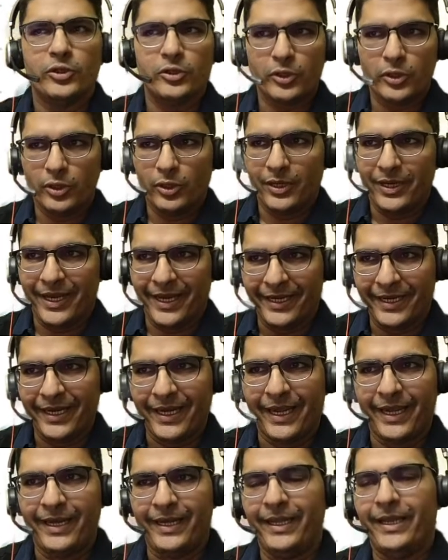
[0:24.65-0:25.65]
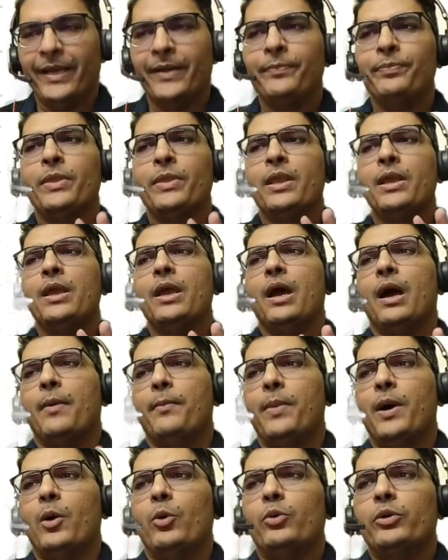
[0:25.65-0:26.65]
So you'll get an idea
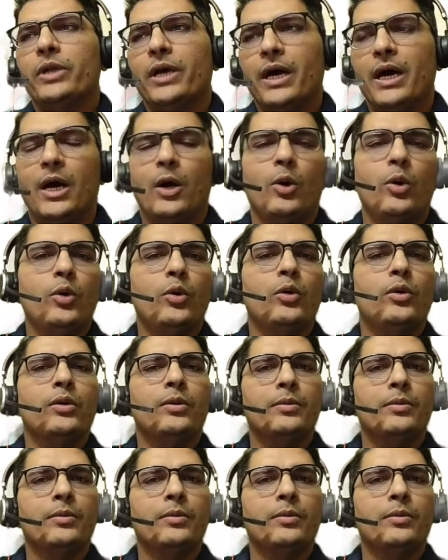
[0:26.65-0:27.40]
about how